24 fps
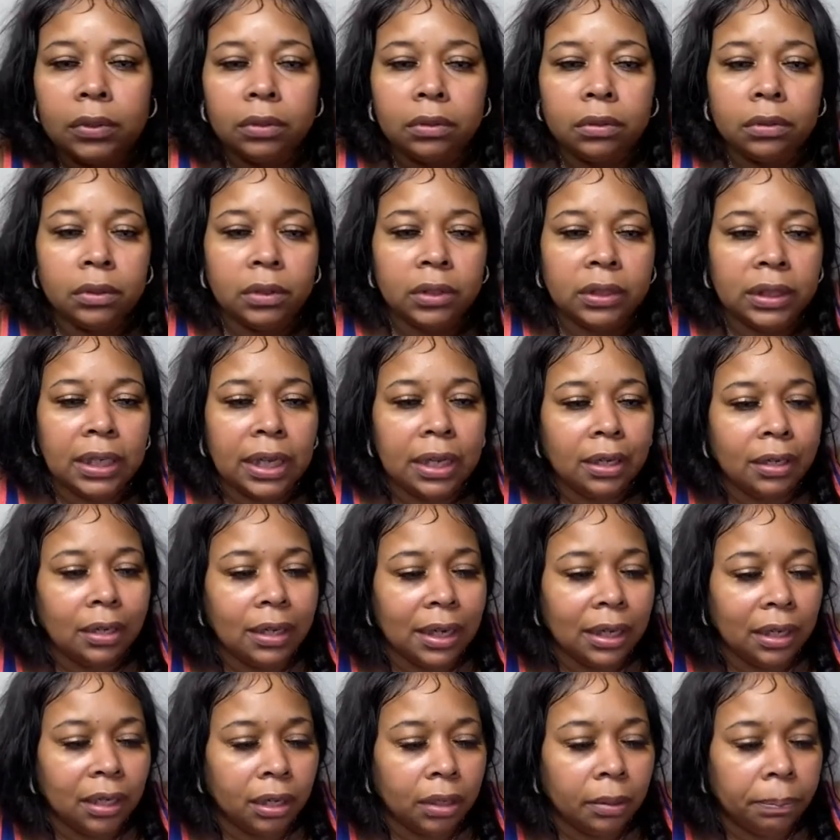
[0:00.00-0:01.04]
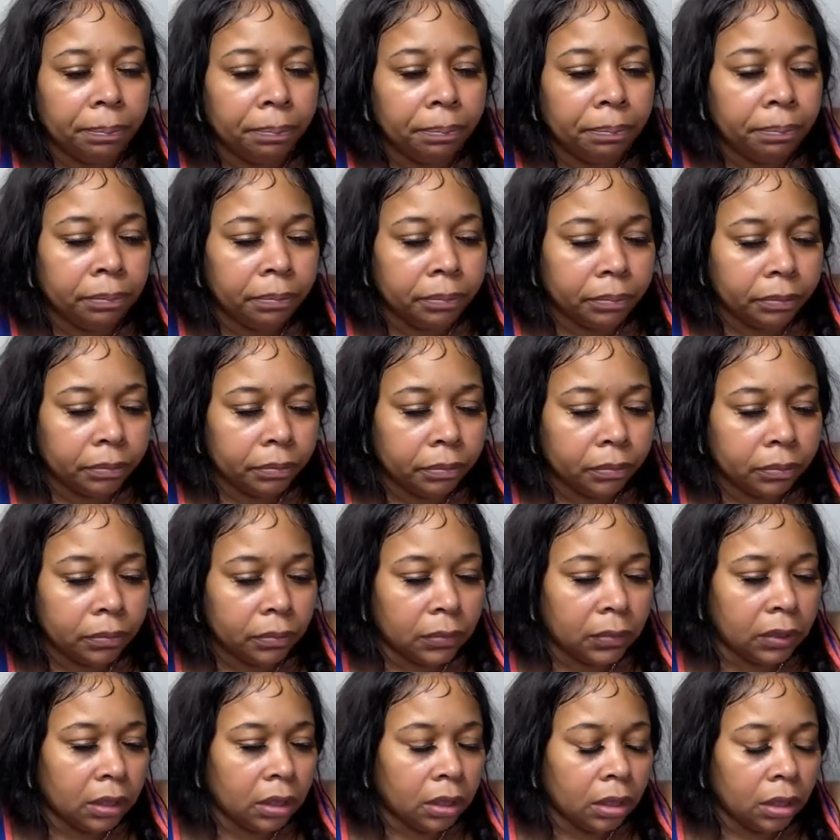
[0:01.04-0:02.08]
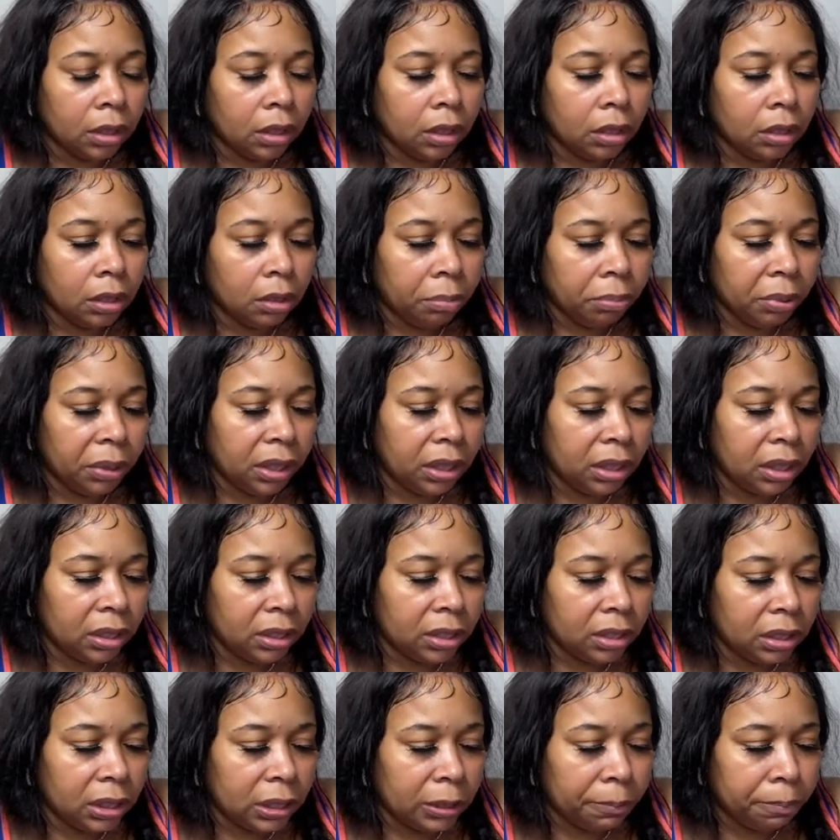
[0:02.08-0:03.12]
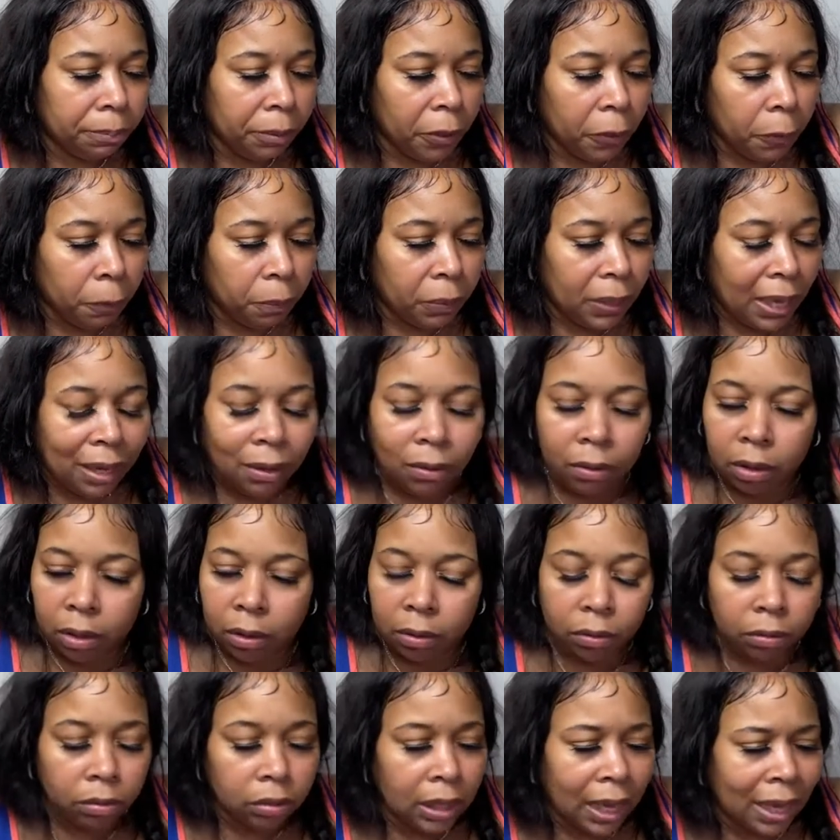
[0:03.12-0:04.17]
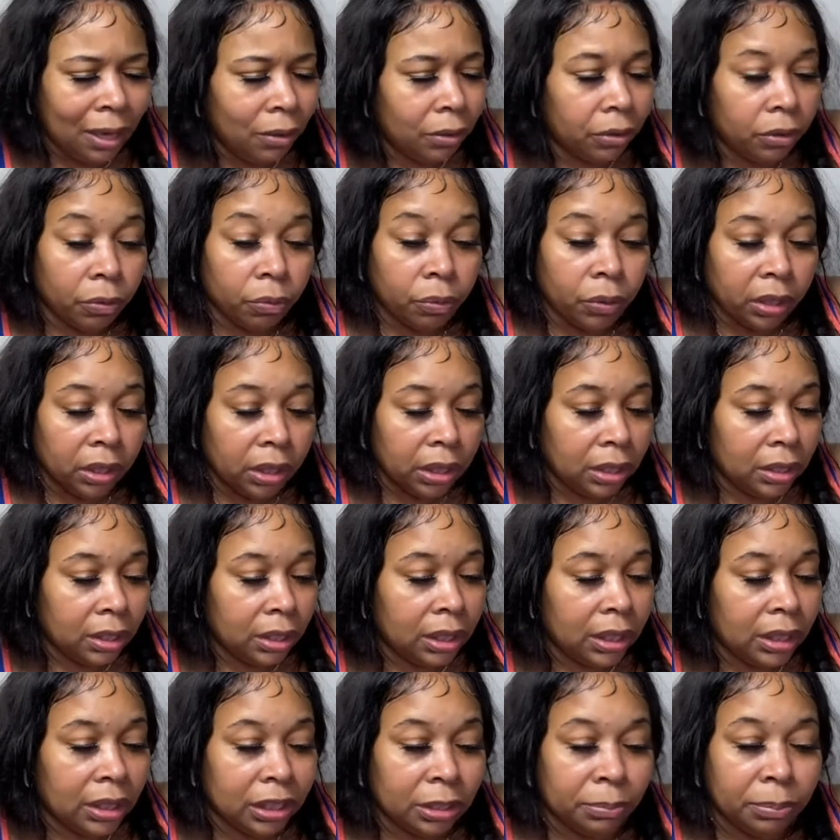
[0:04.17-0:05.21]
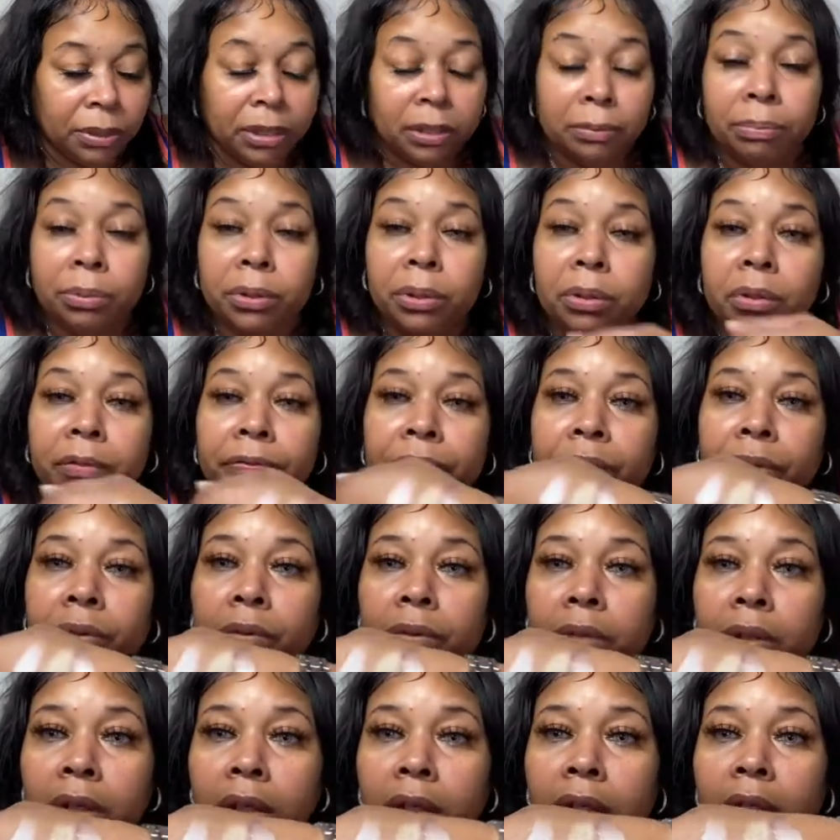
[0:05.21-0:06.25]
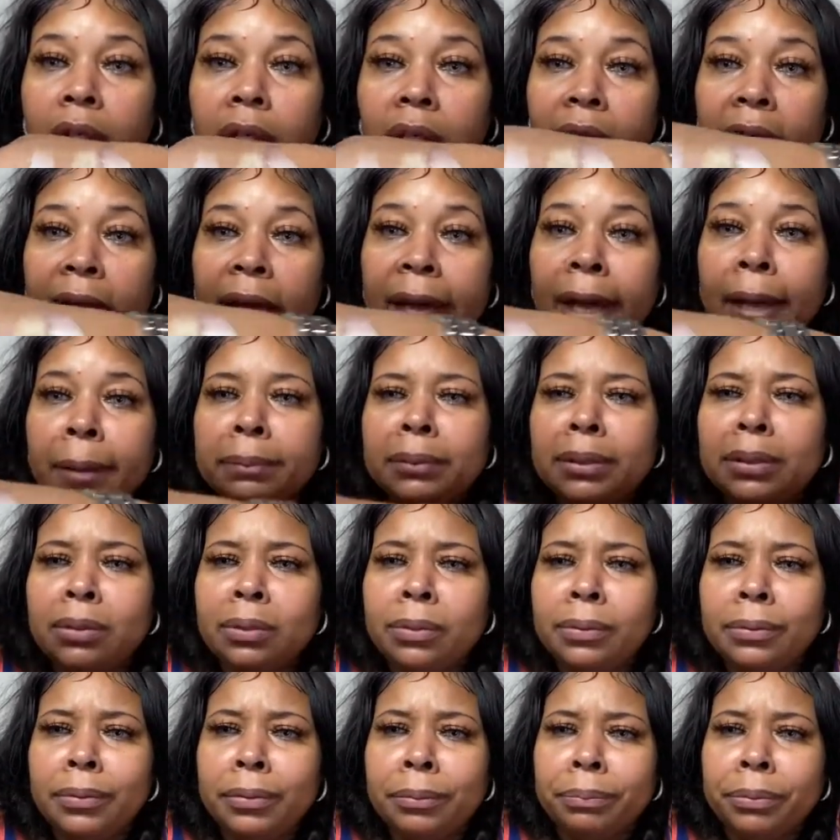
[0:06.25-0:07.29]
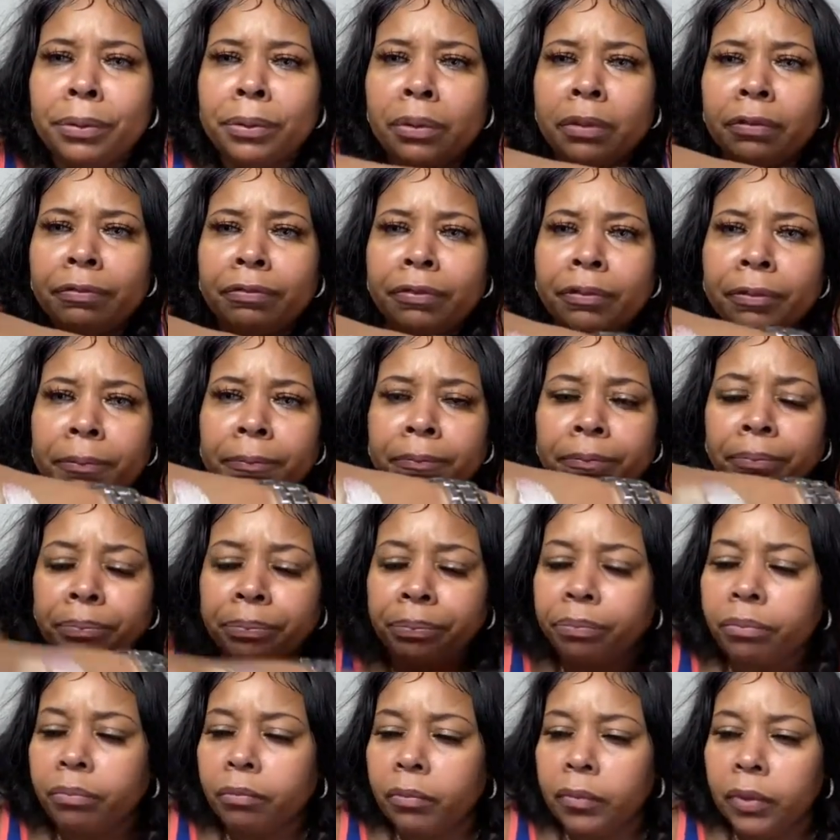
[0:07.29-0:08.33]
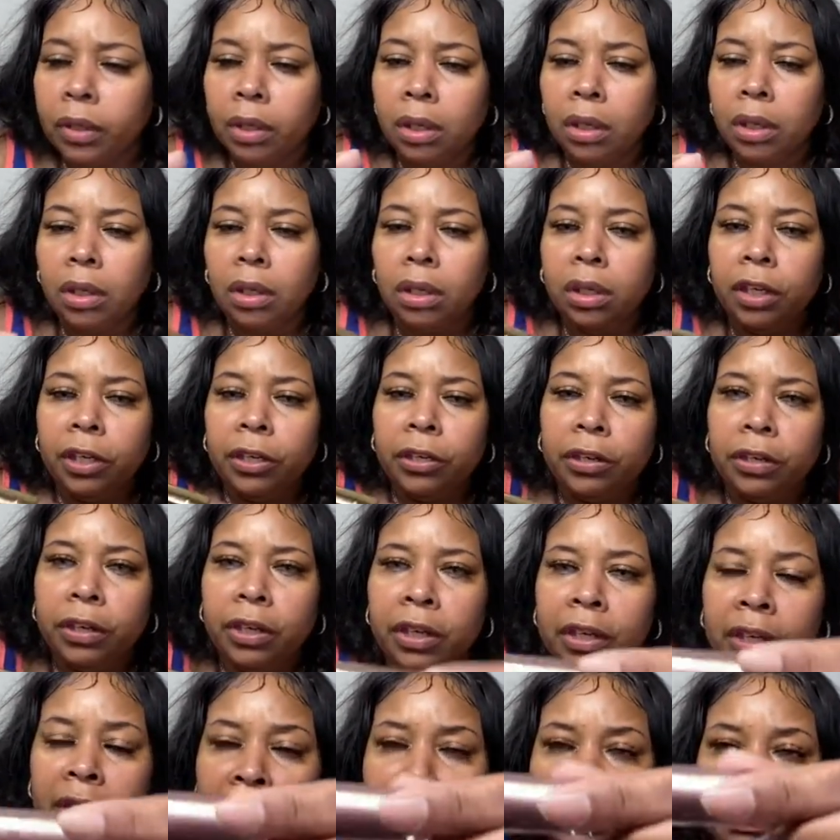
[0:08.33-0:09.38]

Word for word: It's kind of like a pinkish purple. I don't know. I don't know what color that is, but it's beautiful. Absolutely beautiful. Here it is